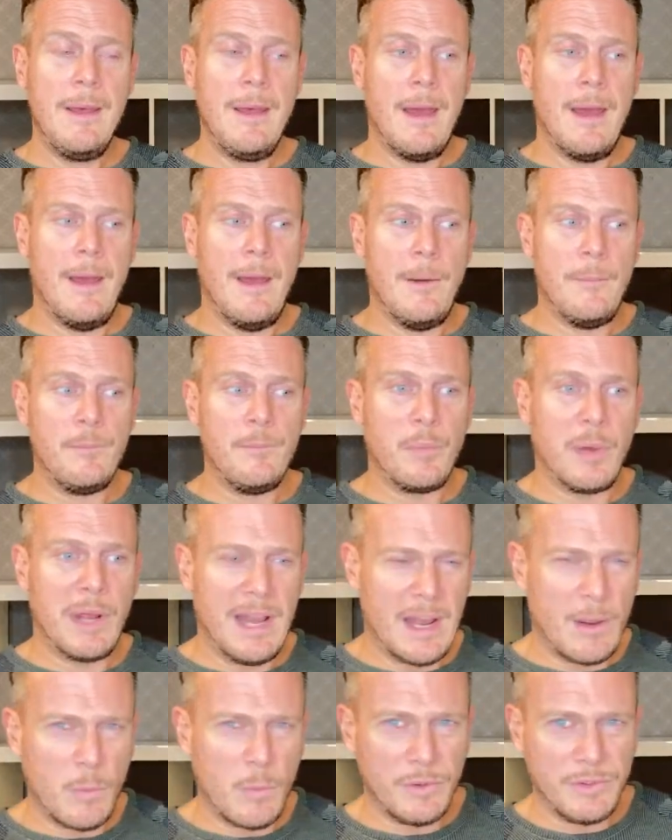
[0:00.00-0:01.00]
But I
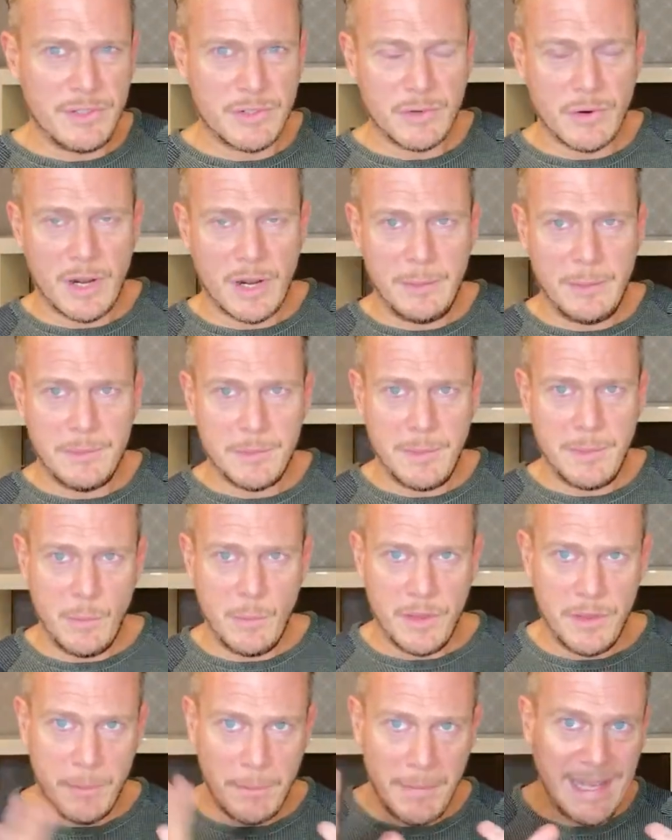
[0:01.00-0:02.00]
had one described to me
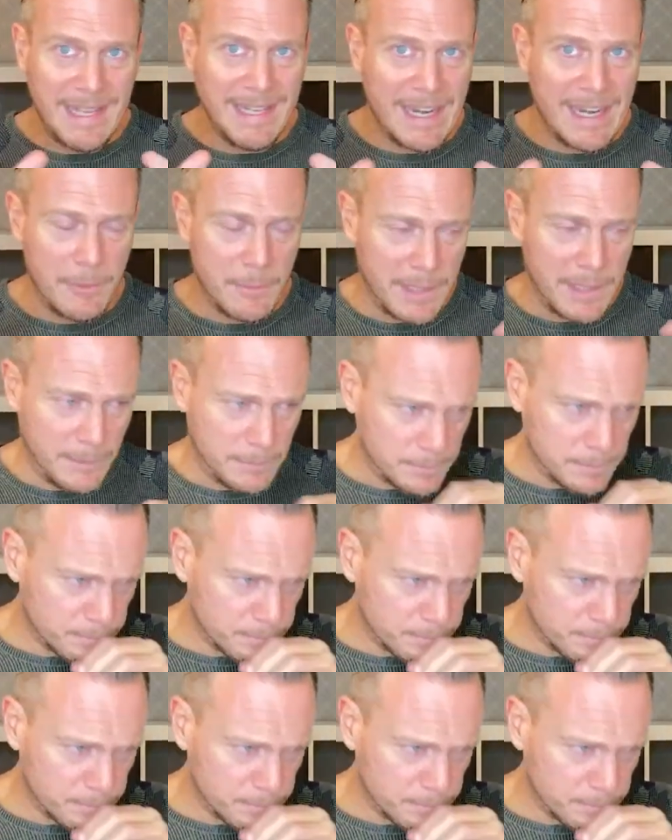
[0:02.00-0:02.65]
where the main enemy